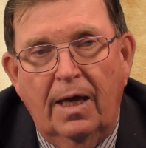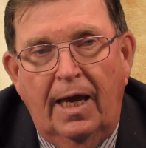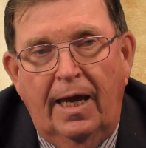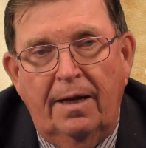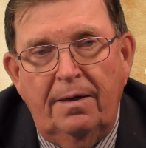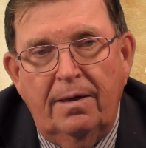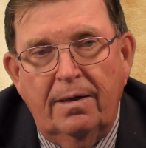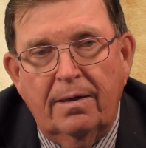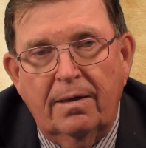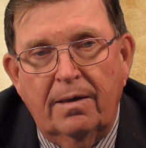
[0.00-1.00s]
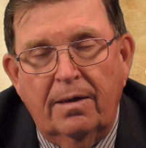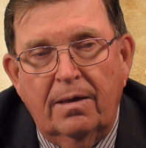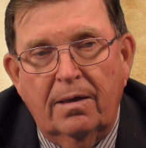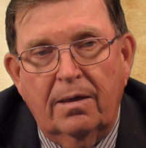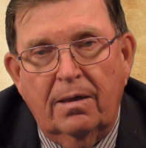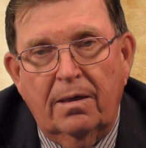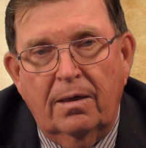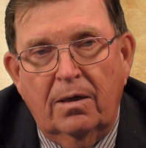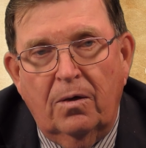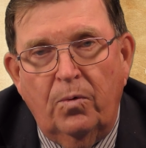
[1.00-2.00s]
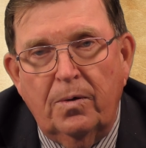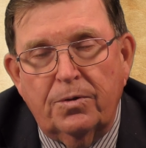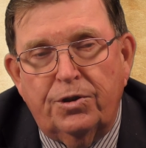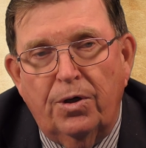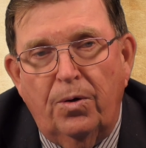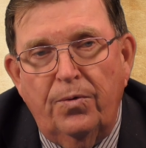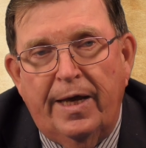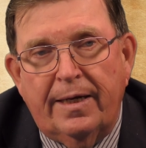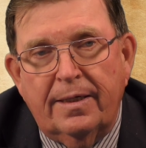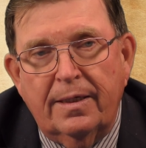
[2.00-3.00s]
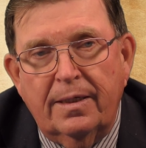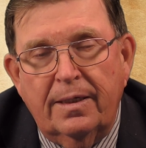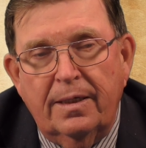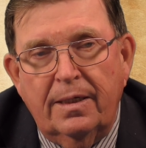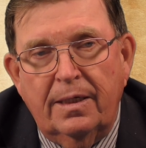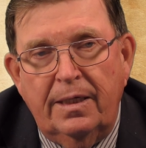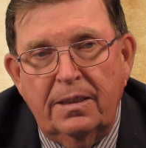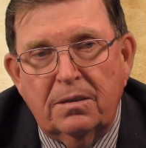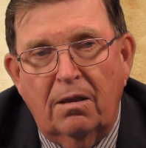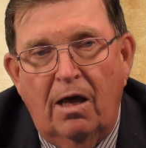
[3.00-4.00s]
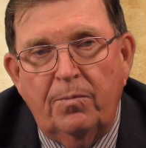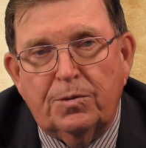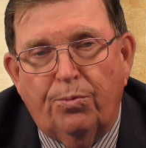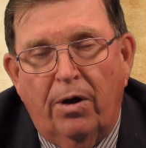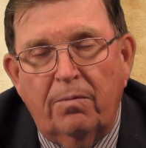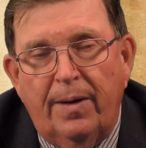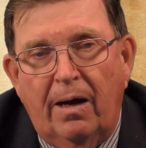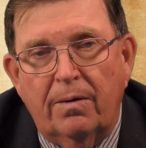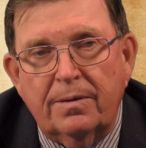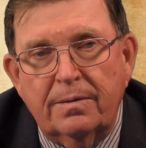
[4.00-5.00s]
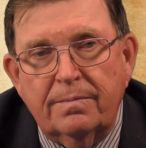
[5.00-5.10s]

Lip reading: And we'll show that Islam was brought about